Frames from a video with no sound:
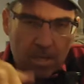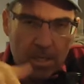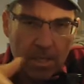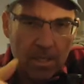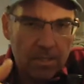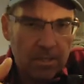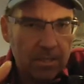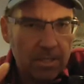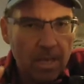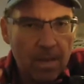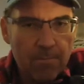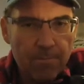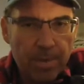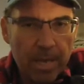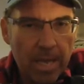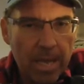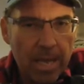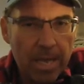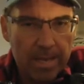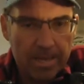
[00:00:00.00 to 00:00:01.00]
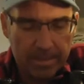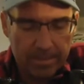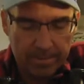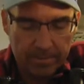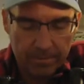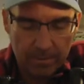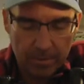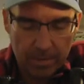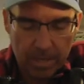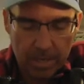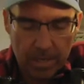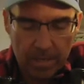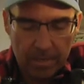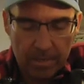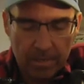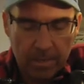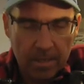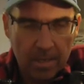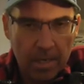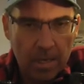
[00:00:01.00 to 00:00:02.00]
It's not bad, okay.
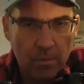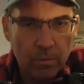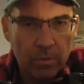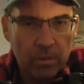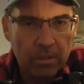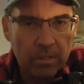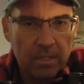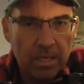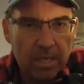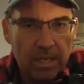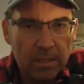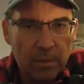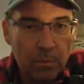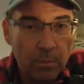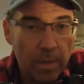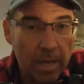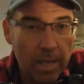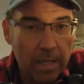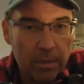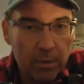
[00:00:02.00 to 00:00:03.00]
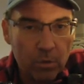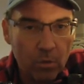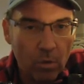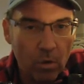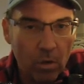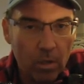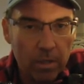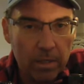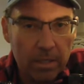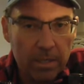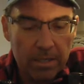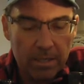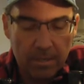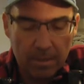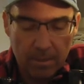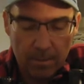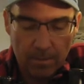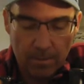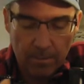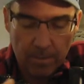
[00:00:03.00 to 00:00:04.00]
I wouldn't say it's match quality,
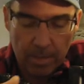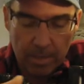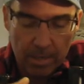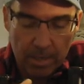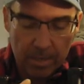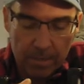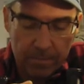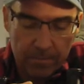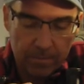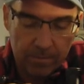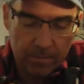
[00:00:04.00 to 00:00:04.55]
but